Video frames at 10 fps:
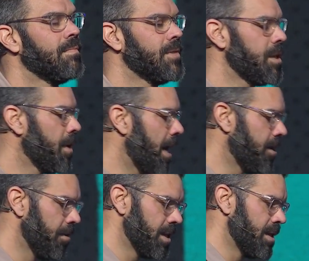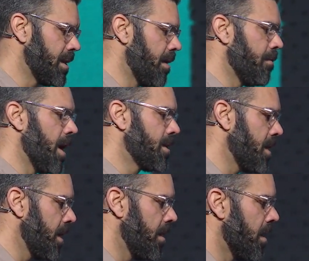See, what I do is instead of
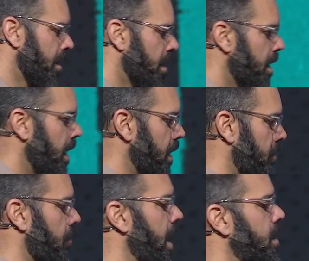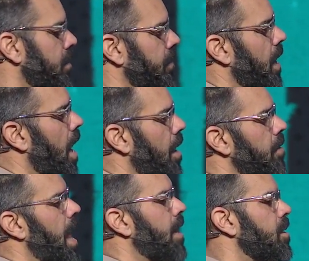resting in the in the grace of God,
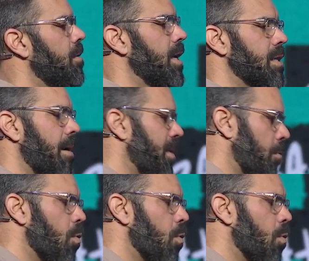what I do is I'm gonna